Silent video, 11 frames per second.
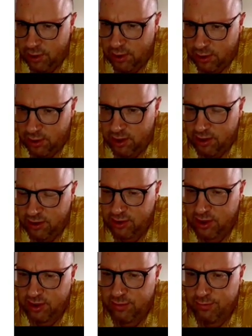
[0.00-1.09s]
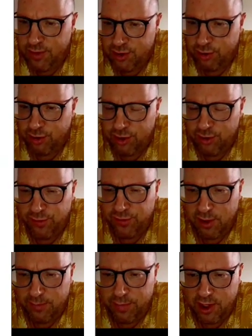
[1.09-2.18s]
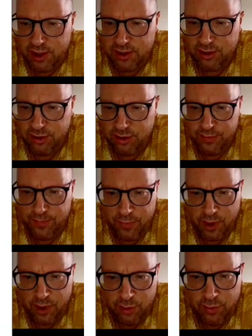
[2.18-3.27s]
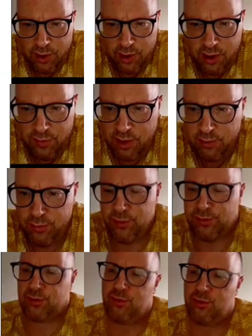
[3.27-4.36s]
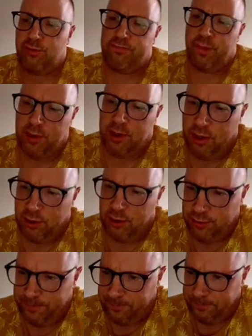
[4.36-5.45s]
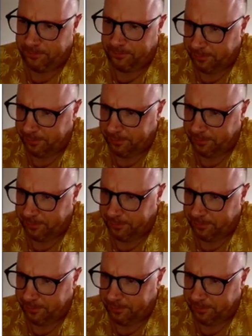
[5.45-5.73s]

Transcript: the idea is that majority of the applications will move to public cloud.